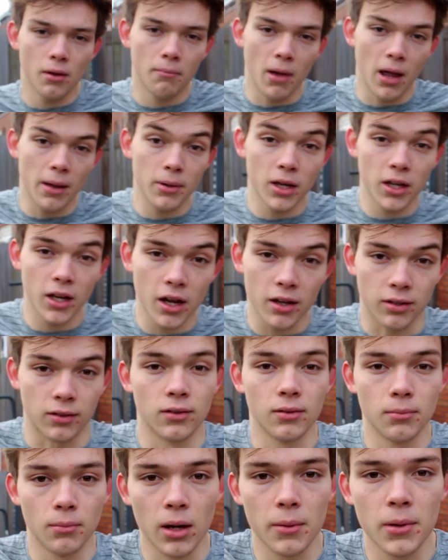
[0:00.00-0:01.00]
Maybe it is,
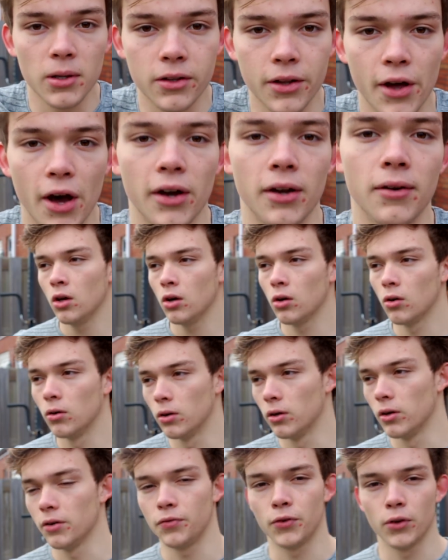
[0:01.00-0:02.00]
maybe it's not.
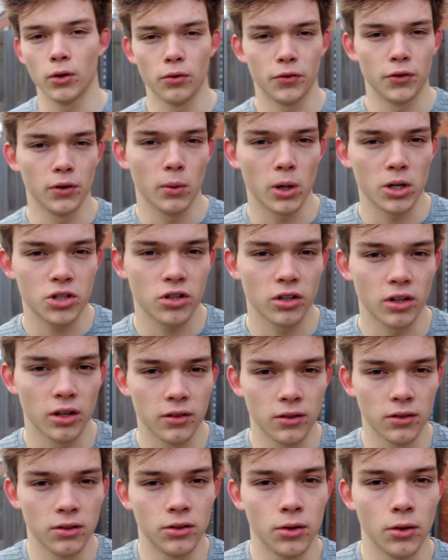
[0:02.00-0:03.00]
Or if you're, if you're watching this
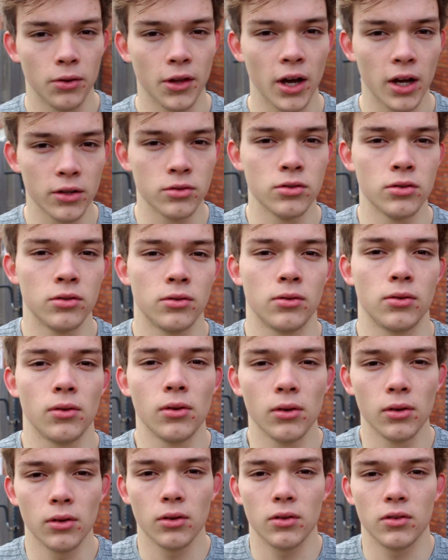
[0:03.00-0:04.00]
in
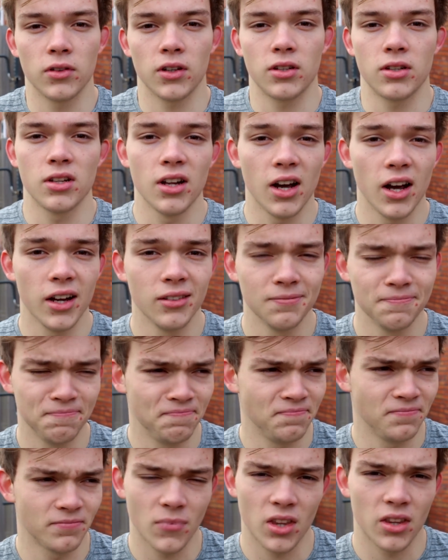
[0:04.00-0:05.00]
2069,
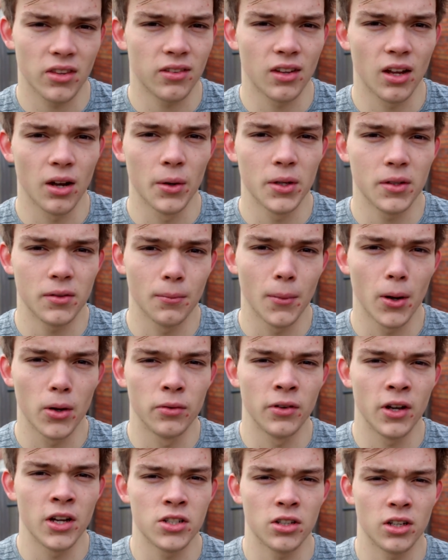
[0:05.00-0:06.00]
still with some
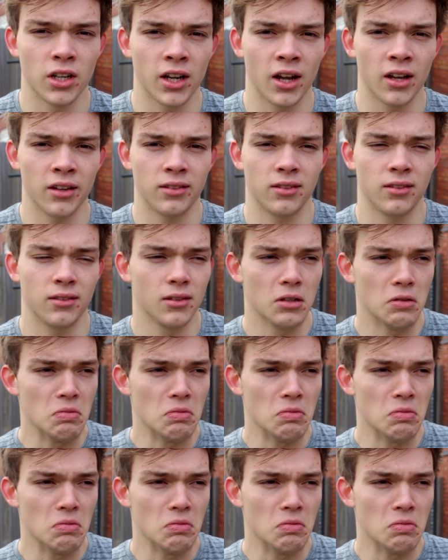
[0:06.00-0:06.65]
motivation, I guess.